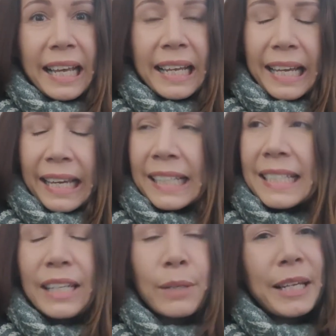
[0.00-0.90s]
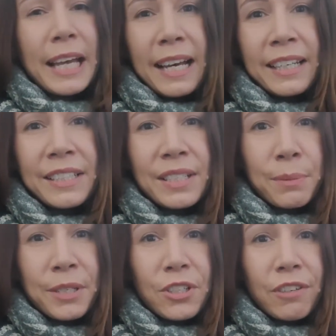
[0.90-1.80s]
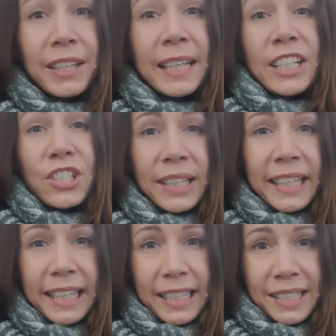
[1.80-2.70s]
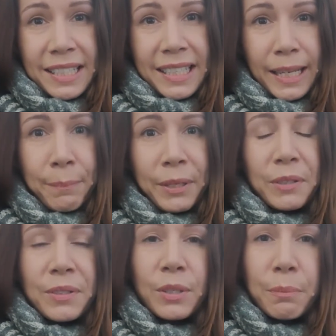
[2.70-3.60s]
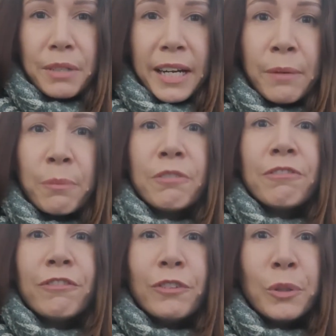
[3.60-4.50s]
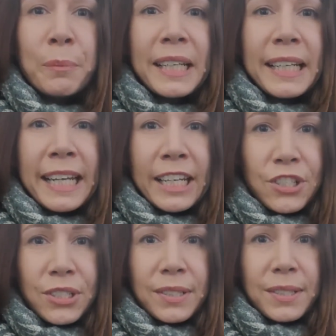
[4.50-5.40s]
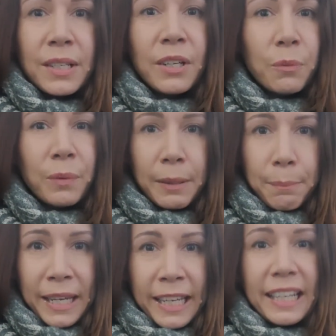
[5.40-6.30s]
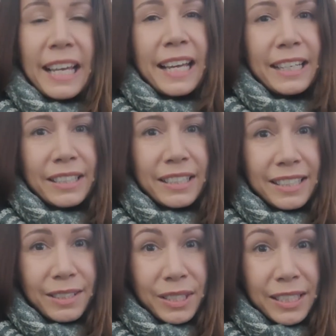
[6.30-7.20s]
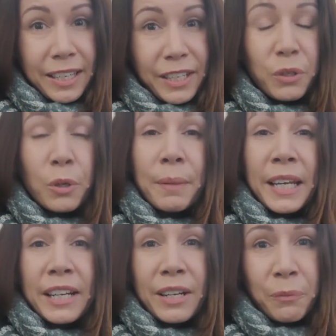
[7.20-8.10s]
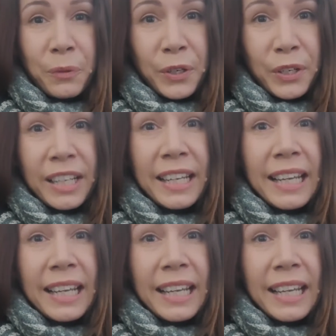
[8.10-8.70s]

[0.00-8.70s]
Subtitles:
again, it's going to be harder to switch off and actually get to sleep, because your brain will form connections with bed and study or bed and work,